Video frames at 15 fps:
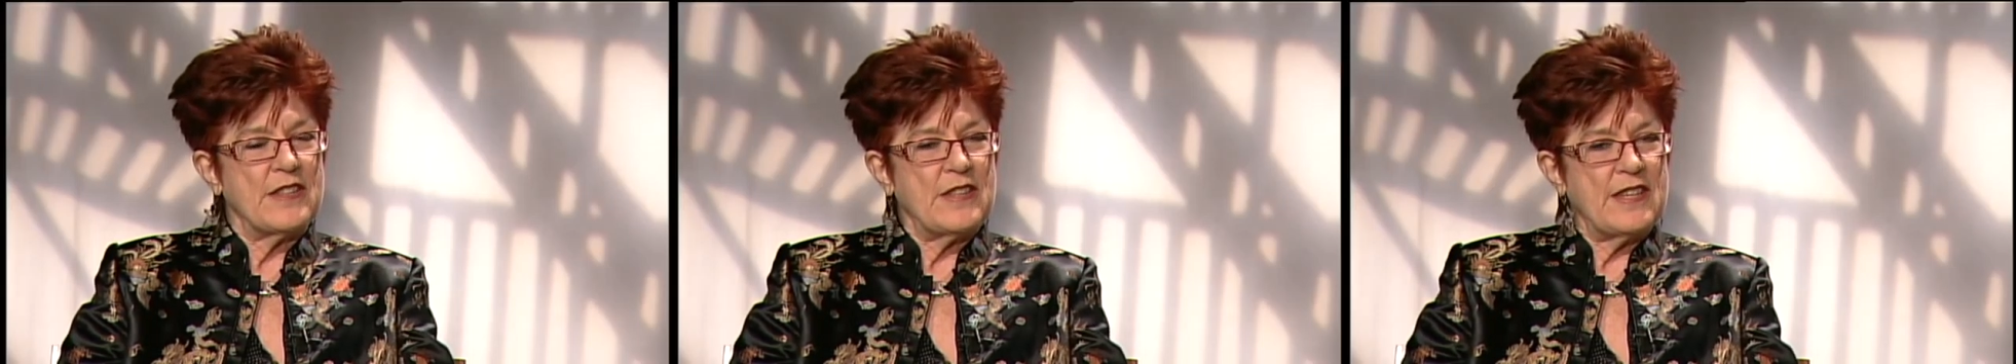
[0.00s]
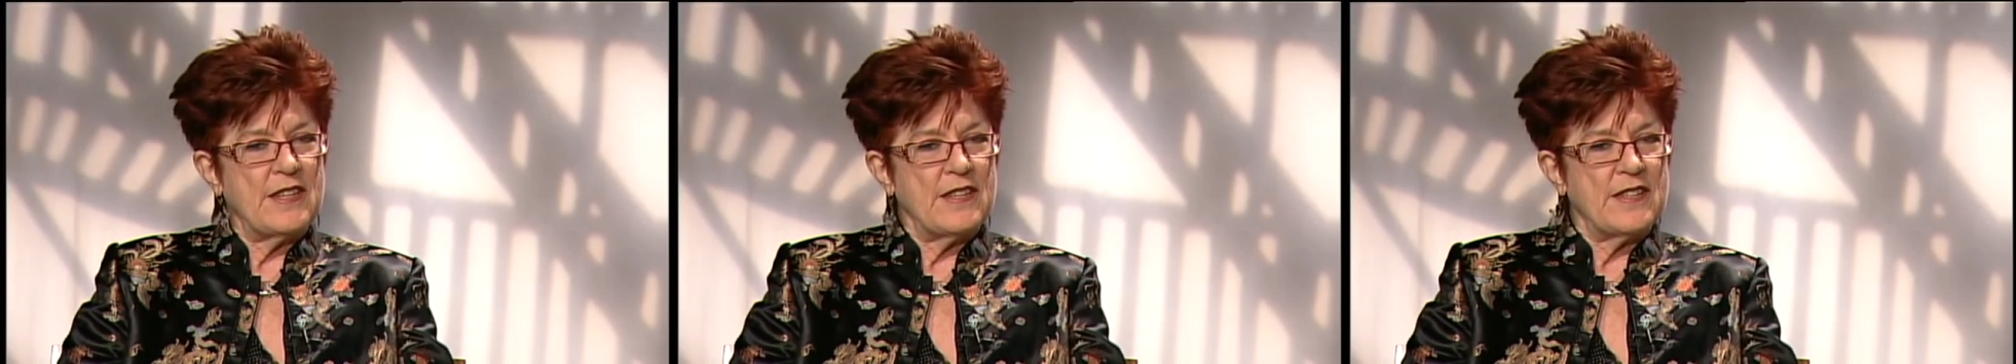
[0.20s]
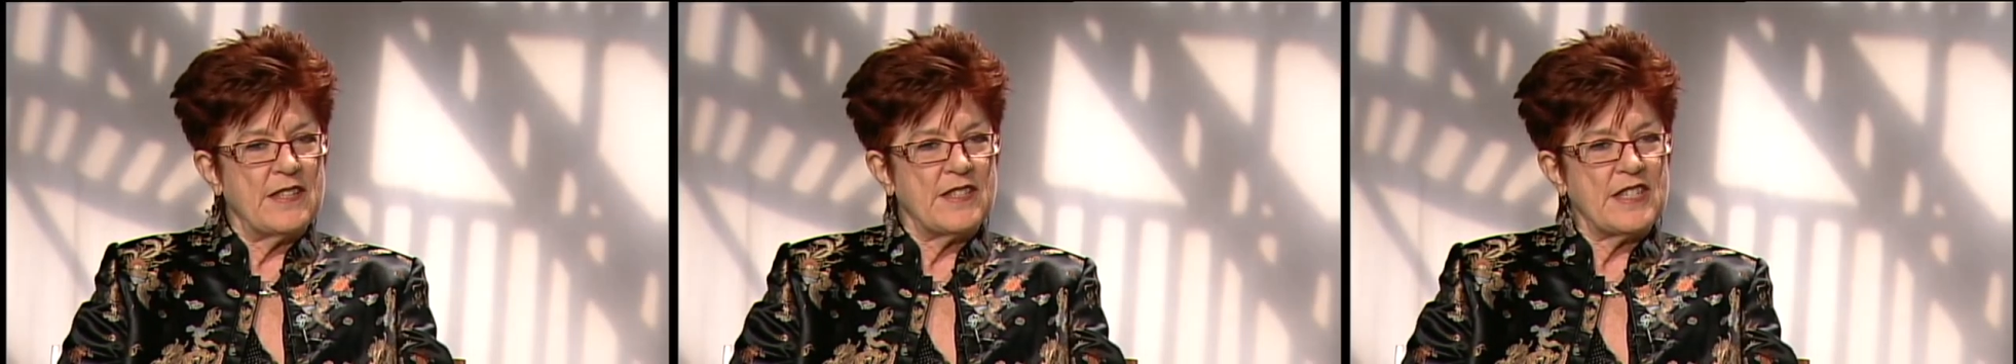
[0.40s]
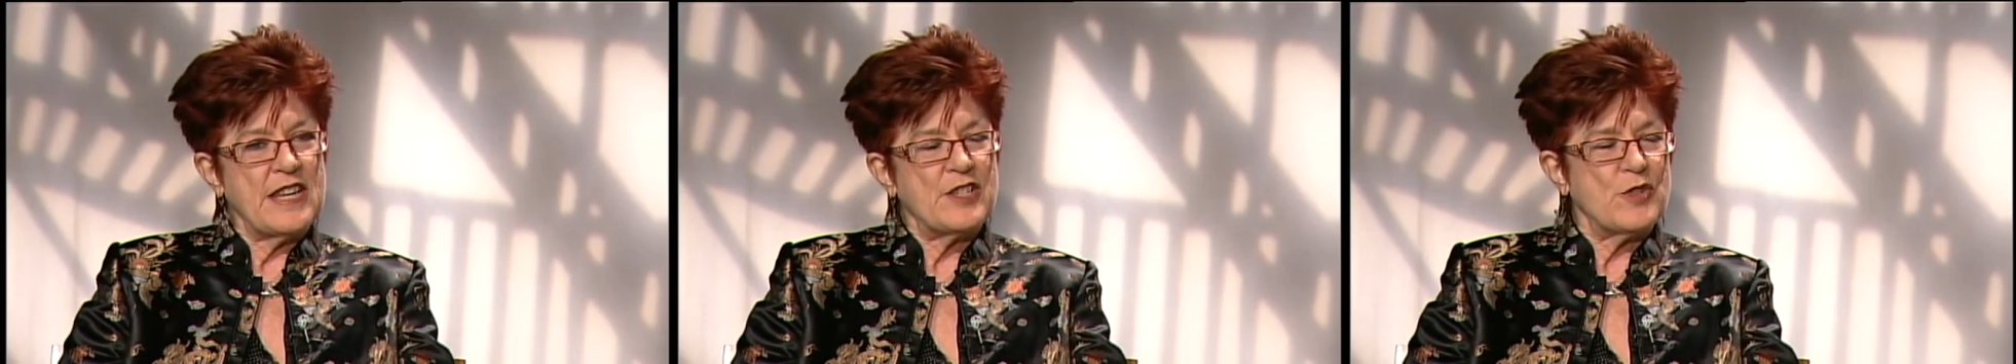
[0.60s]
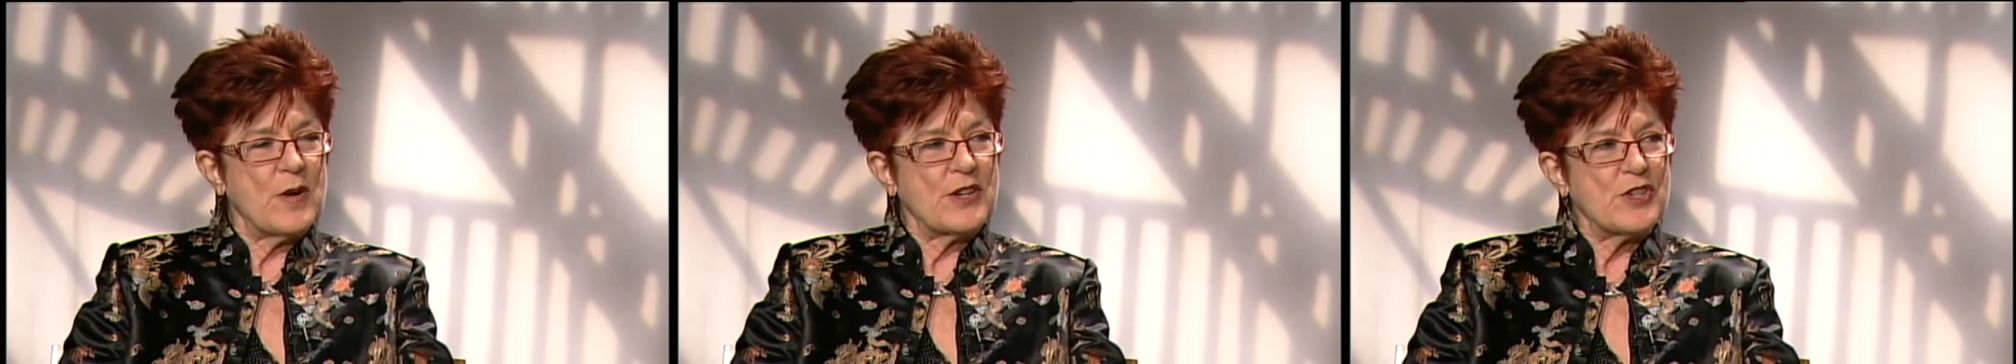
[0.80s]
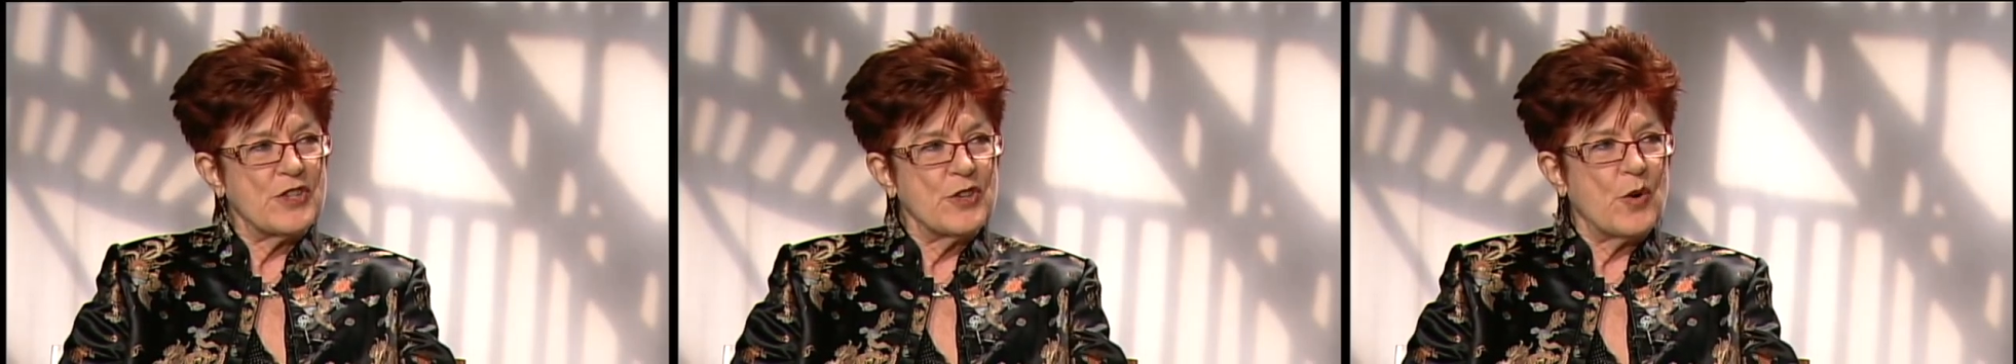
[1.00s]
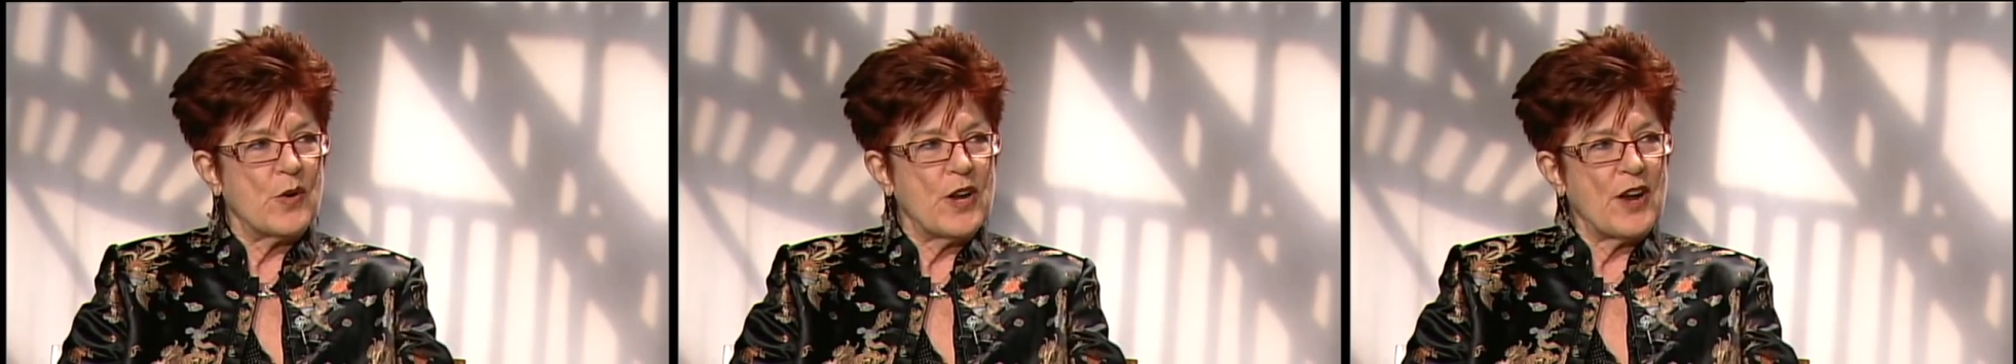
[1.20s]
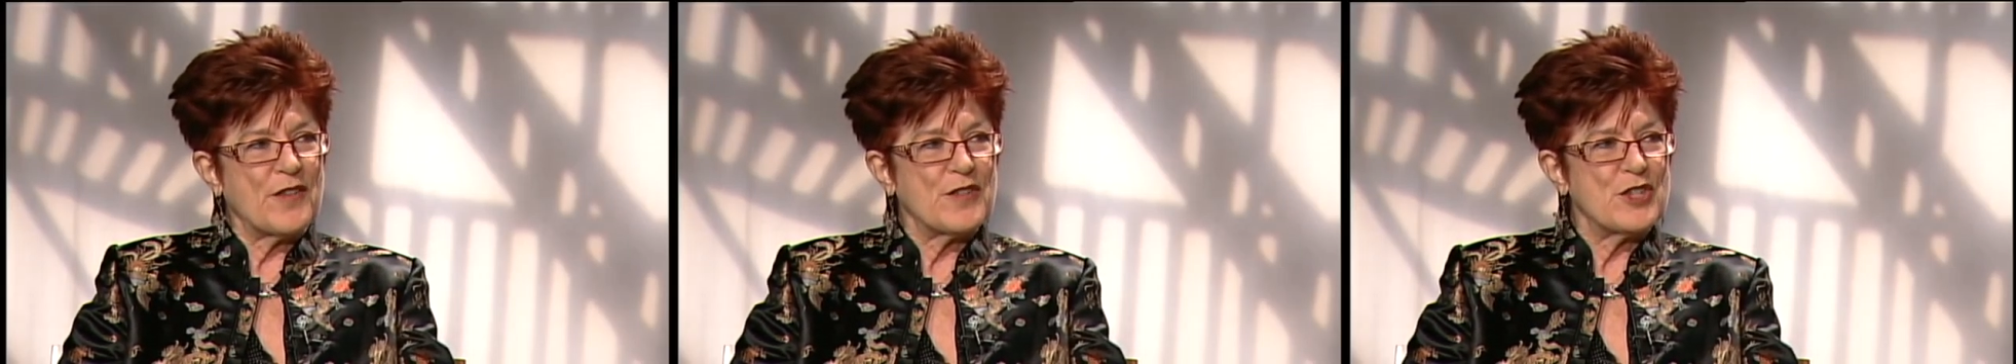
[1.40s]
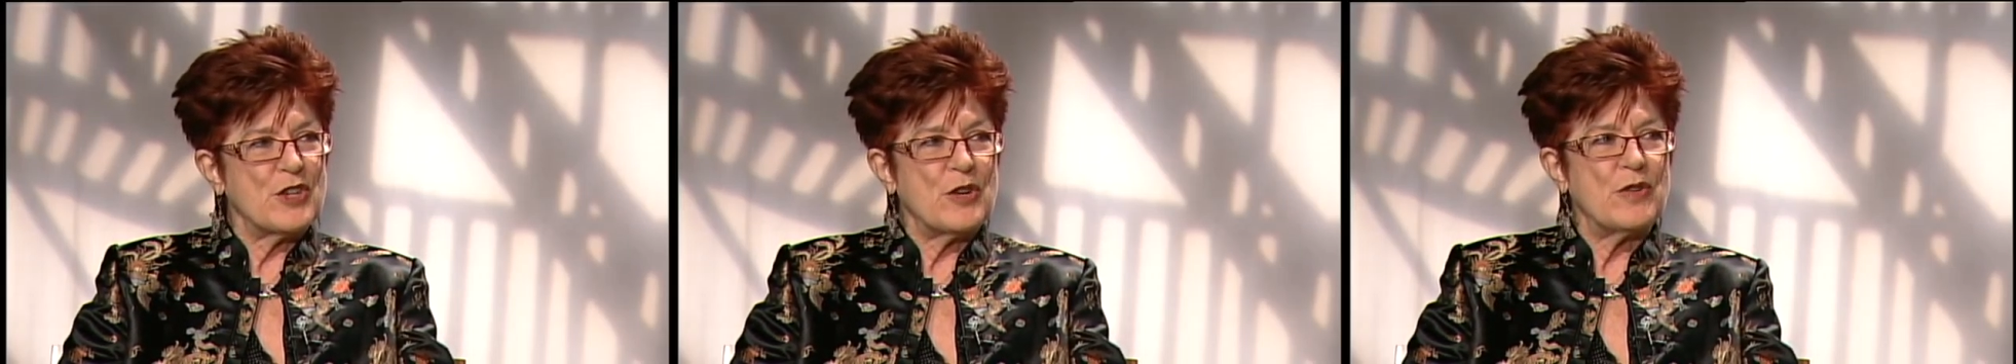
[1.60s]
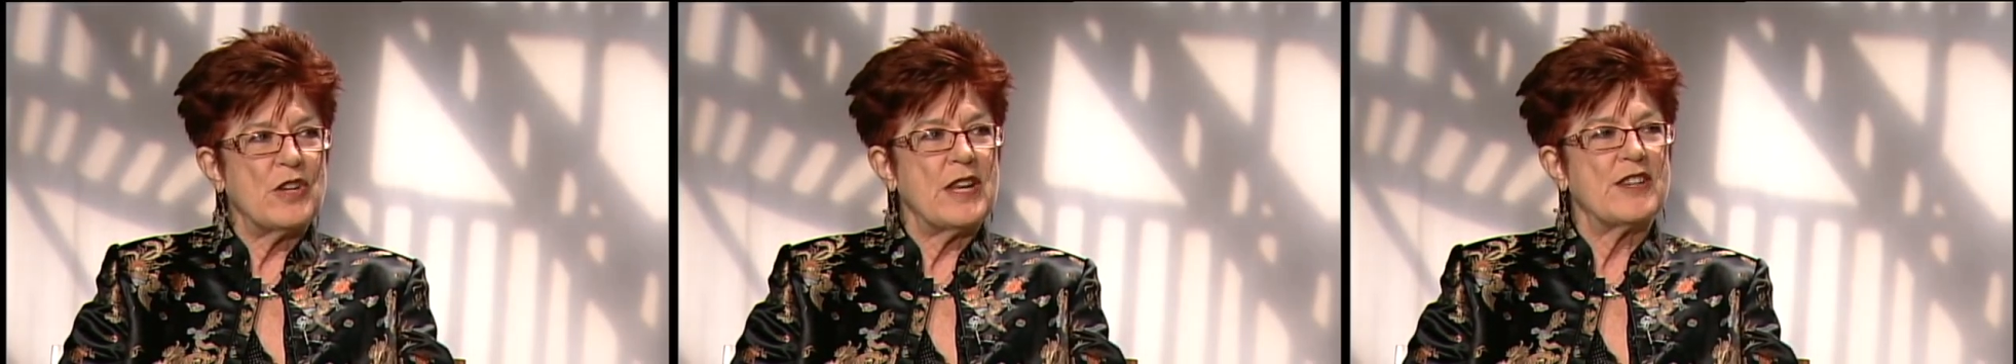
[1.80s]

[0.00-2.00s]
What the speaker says: the Stage Directors and Choreographers Union